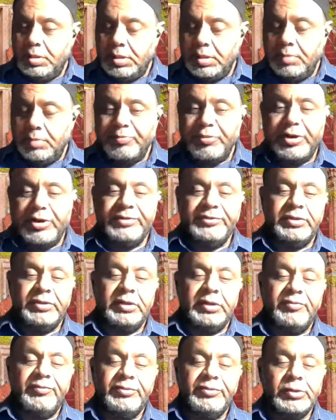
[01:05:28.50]

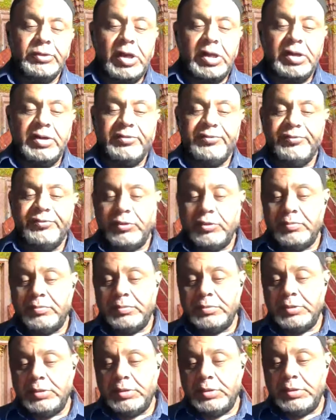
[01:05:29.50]
comprising of scholars from
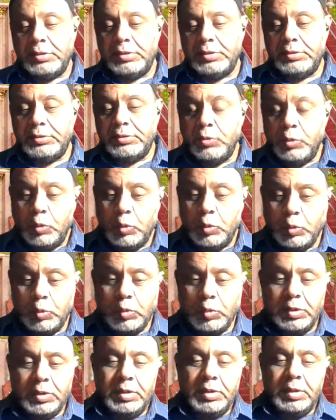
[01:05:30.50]
two
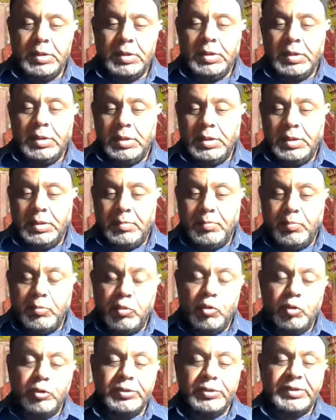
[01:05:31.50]

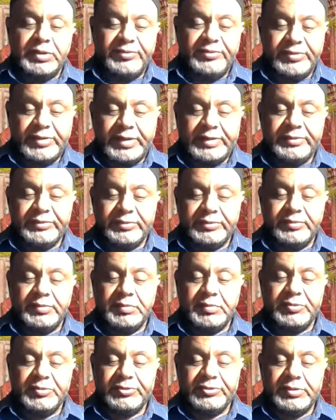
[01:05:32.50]
important sects of
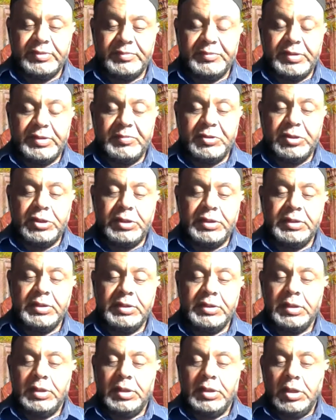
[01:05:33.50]
the Muslim
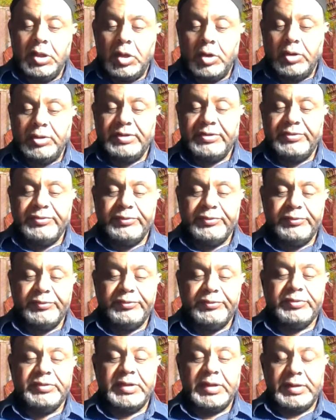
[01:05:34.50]
community on
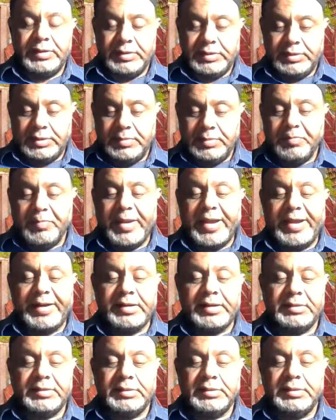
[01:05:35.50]
issues that
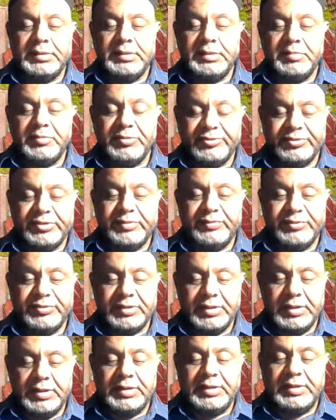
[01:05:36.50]
impact the Muslims
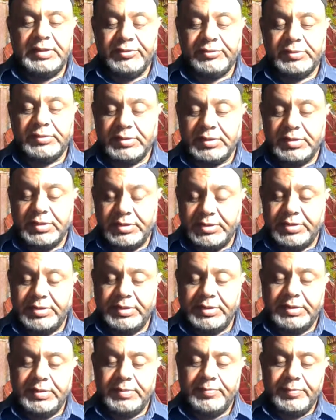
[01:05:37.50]
in this
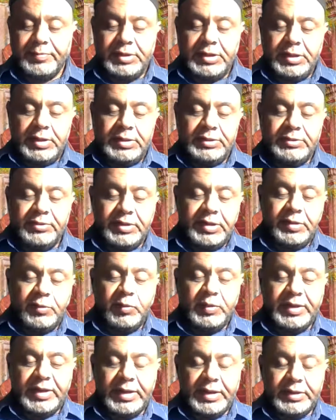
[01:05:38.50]
country. Today
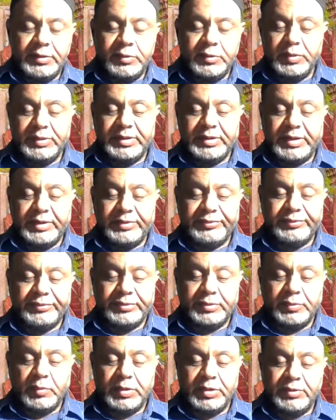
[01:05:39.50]
we had with us
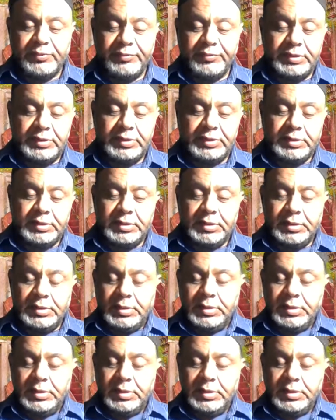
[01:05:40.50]
one of the